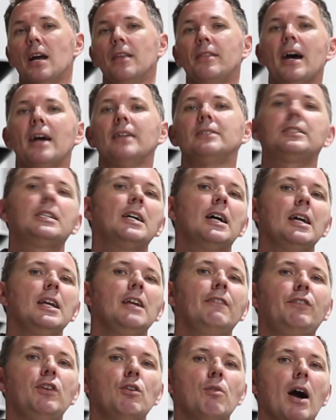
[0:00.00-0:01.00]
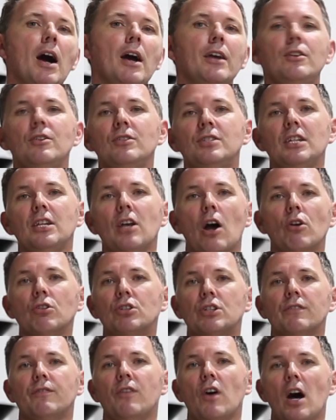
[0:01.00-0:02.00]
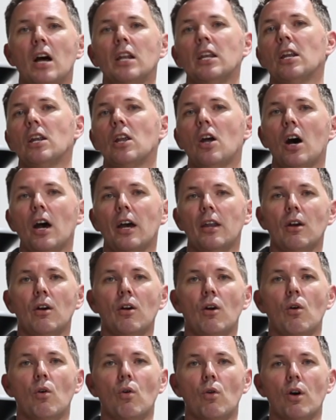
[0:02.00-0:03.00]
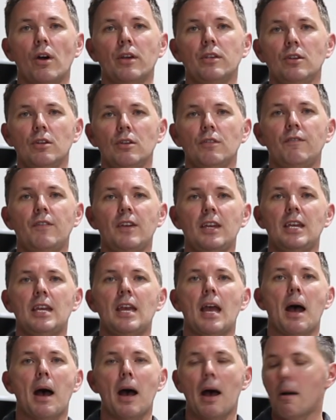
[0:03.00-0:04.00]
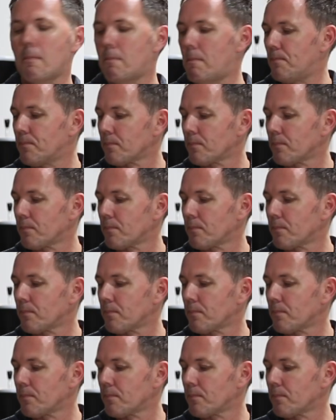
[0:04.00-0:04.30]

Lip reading: that if you are using ultraviolet light or UV